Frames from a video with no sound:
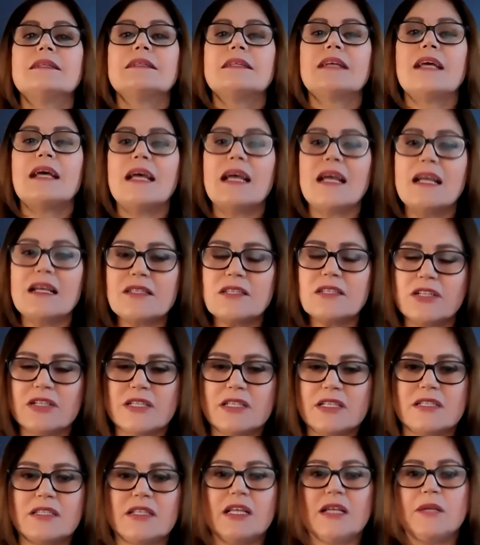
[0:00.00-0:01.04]
The answer
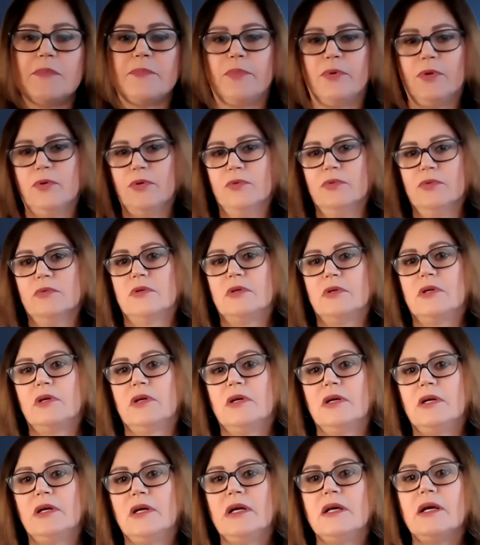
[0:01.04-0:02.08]
is simple.
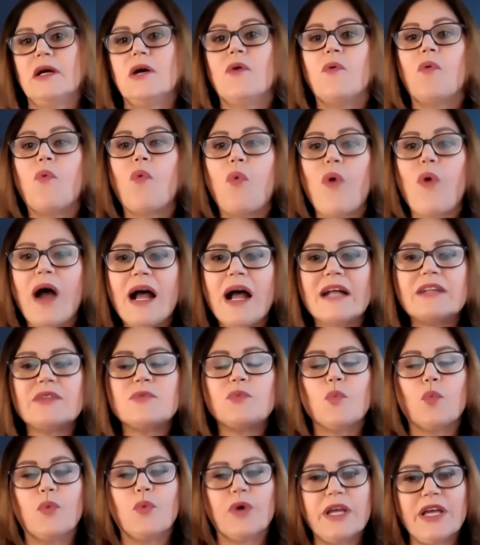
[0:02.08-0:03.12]

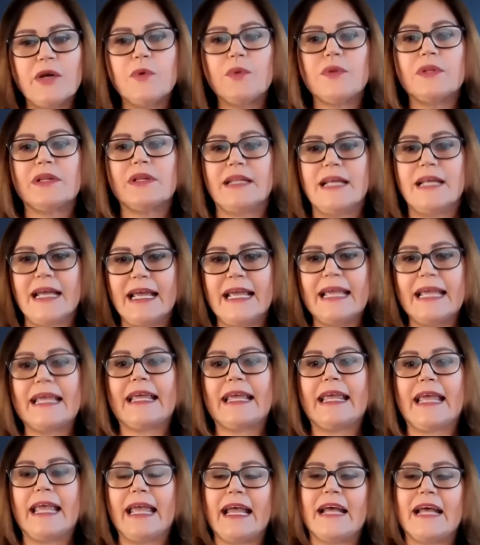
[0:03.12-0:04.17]
What will
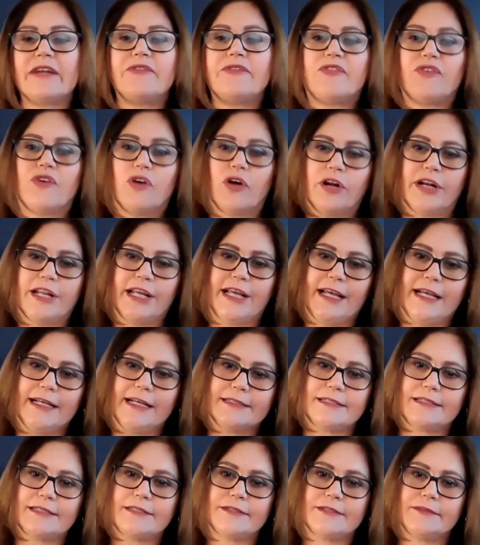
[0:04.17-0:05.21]
they gain from
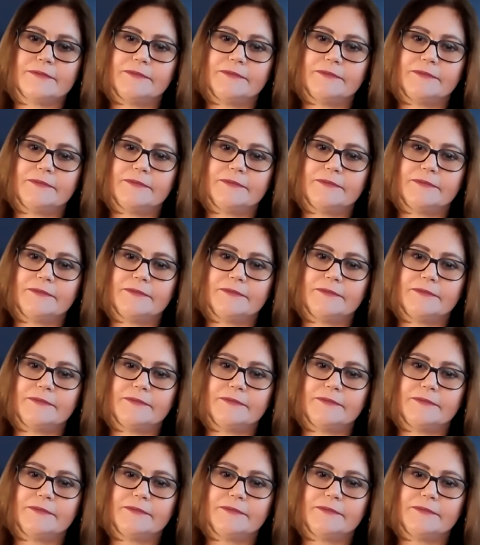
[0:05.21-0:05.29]
it?